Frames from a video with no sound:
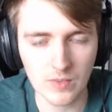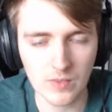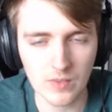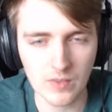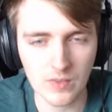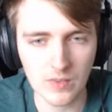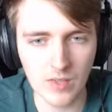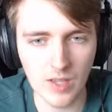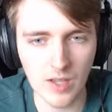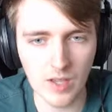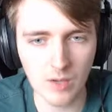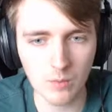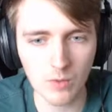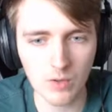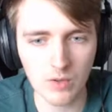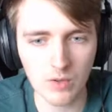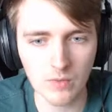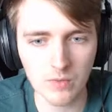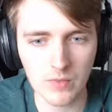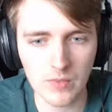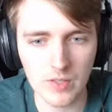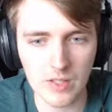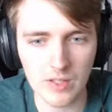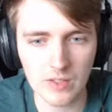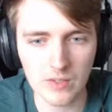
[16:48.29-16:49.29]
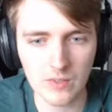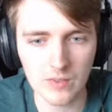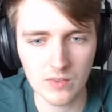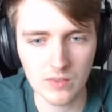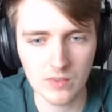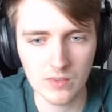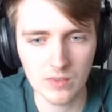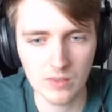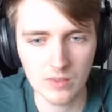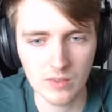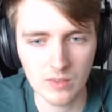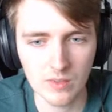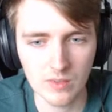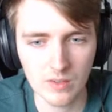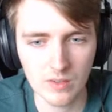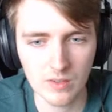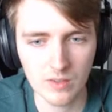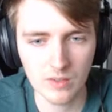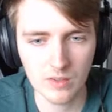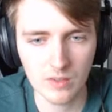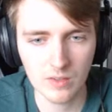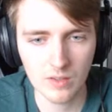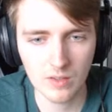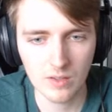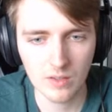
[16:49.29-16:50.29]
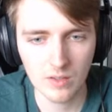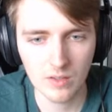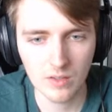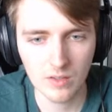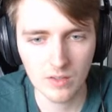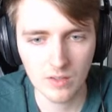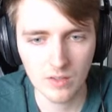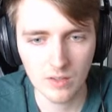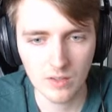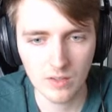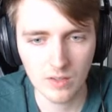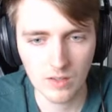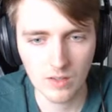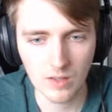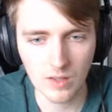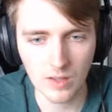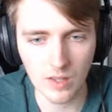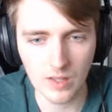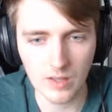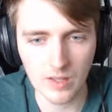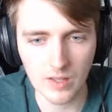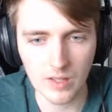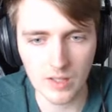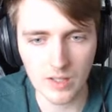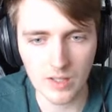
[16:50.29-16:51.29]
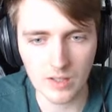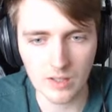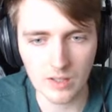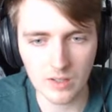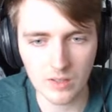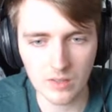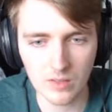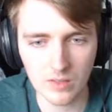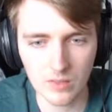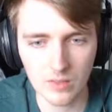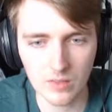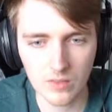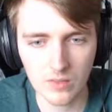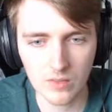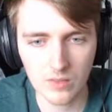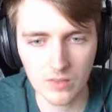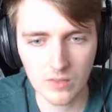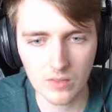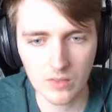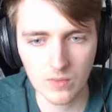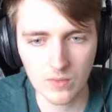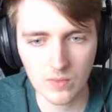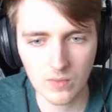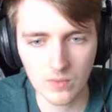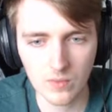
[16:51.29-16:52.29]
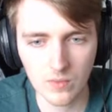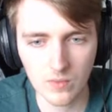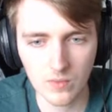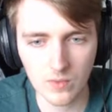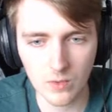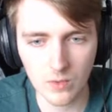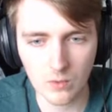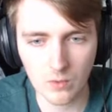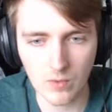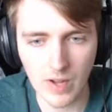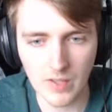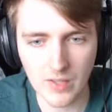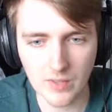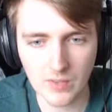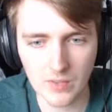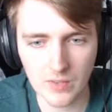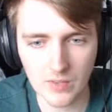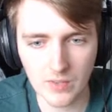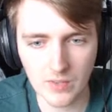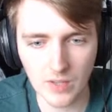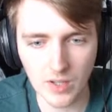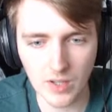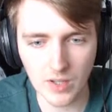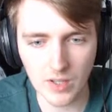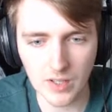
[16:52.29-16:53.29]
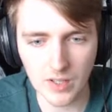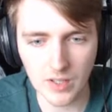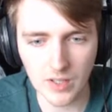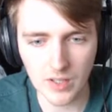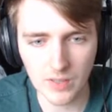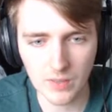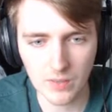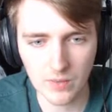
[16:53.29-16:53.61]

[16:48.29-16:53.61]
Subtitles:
to sack one of these, and then the rest die.